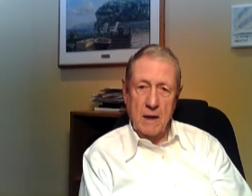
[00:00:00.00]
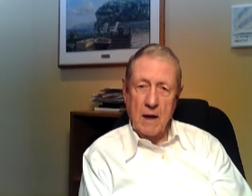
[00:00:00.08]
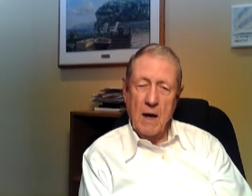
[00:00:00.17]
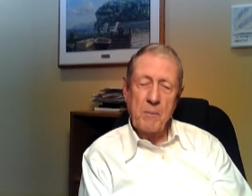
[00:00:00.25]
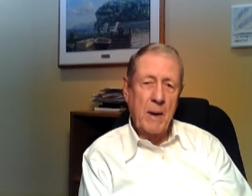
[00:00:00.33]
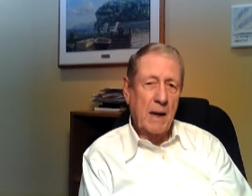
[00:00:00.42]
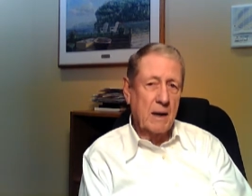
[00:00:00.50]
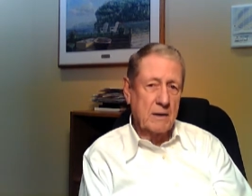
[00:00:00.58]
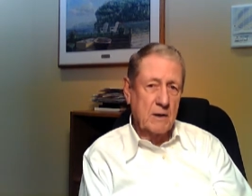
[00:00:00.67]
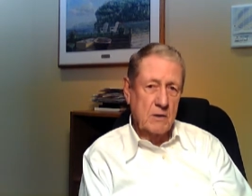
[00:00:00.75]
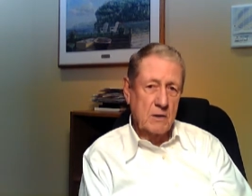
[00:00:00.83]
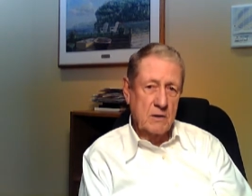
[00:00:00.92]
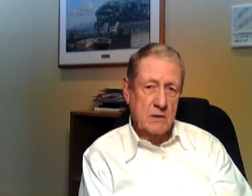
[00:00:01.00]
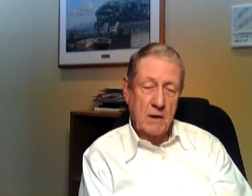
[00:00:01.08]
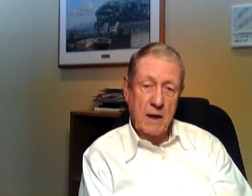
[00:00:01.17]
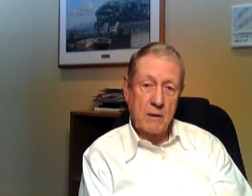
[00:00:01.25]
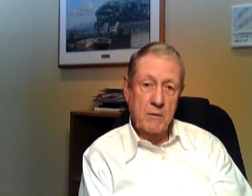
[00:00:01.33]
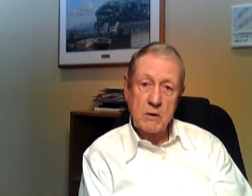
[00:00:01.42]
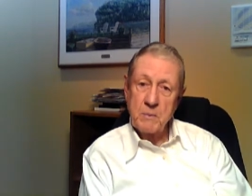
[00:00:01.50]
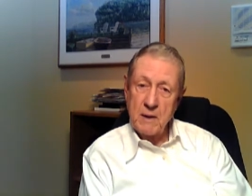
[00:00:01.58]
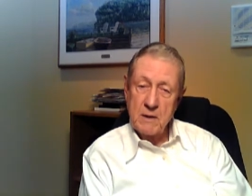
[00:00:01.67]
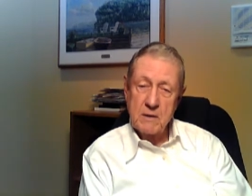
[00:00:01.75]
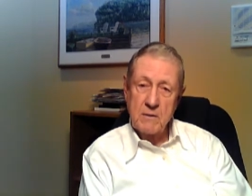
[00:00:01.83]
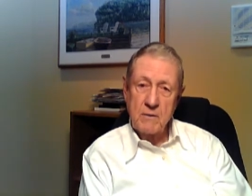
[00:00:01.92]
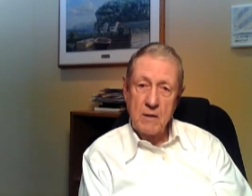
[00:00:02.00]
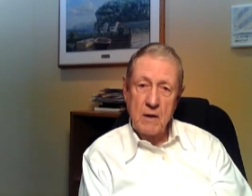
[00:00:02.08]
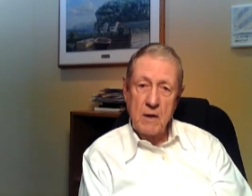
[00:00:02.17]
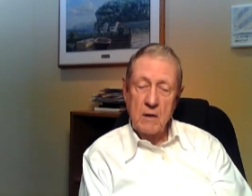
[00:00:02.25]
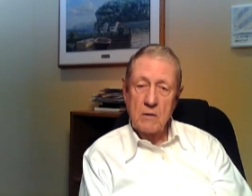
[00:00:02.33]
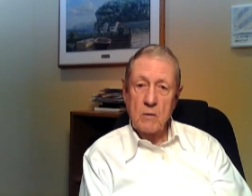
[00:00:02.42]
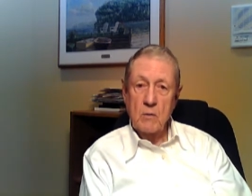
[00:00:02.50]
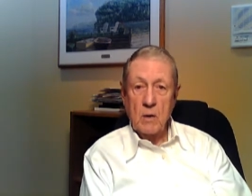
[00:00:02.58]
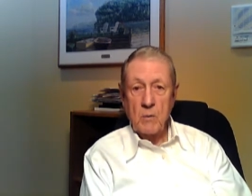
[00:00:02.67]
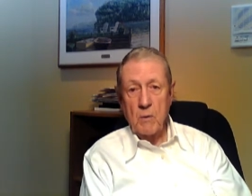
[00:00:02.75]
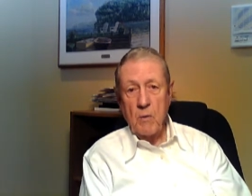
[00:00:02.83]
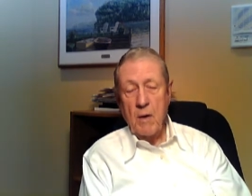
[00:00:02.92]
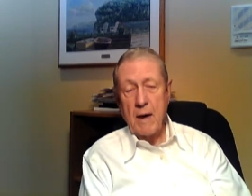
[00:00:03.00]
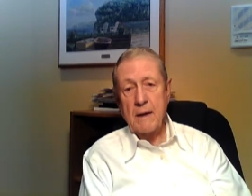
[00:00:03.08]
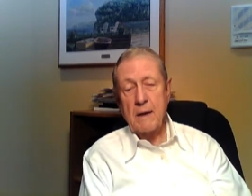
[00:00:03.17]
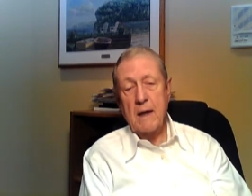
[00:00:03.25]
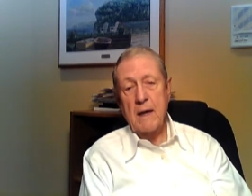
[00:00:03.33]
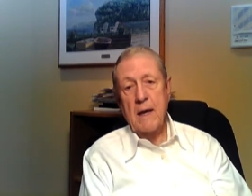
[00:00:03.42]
our politicians are not responsive to what we want,